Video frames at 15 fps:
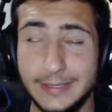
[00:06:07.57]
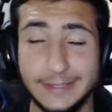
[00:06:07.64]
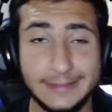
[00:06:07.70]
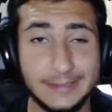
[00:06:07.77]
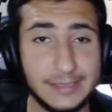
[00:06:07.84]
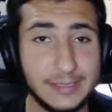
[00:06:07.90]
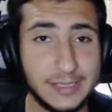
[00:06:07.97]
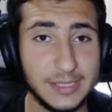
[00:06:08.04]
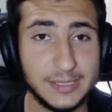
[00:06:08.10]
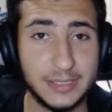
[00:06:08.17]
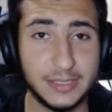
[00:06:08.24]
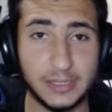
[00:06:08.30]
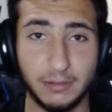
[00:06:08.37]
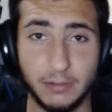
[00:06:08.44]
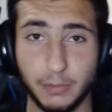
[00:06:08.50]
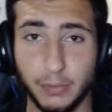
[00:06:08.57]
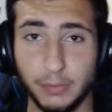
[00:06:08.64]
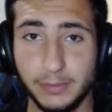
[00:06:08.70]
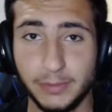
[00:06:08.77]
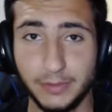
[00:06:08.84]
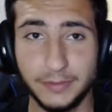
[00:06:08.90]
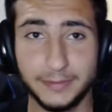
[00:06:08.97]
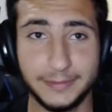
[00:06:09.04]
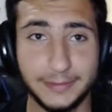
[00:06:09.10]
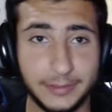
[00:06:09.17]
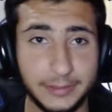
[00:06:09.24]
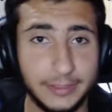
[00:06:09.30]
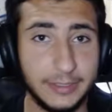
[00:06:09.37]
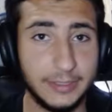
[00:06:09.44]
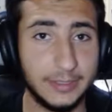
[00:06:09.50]
this season he's gonna be probably around
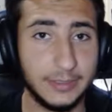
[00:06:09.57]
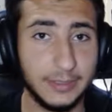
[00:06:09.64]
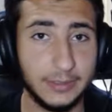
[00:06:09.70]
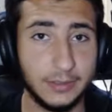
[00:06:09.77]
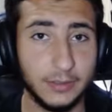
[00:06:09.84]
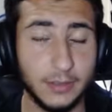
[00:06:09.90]
30,